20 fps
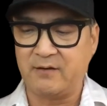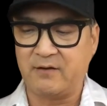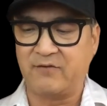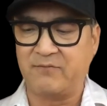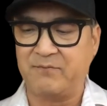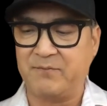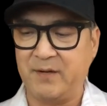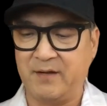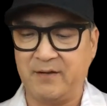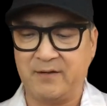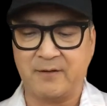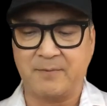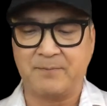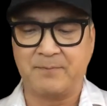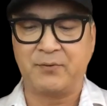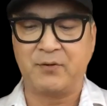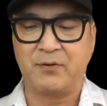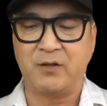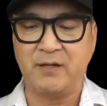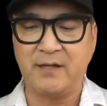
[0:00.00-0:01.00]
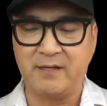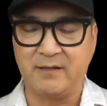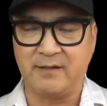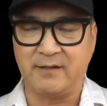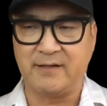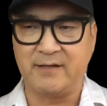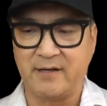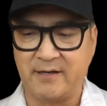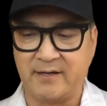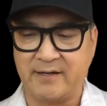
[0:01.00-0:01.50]
of being
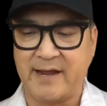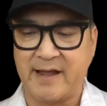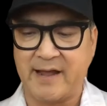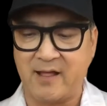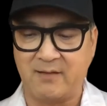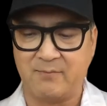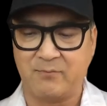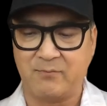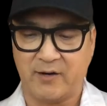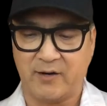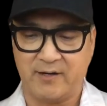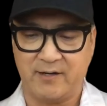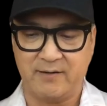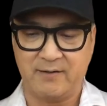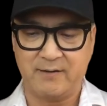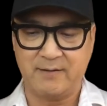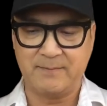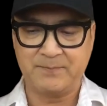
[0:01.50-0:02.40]
completely uncalibrated.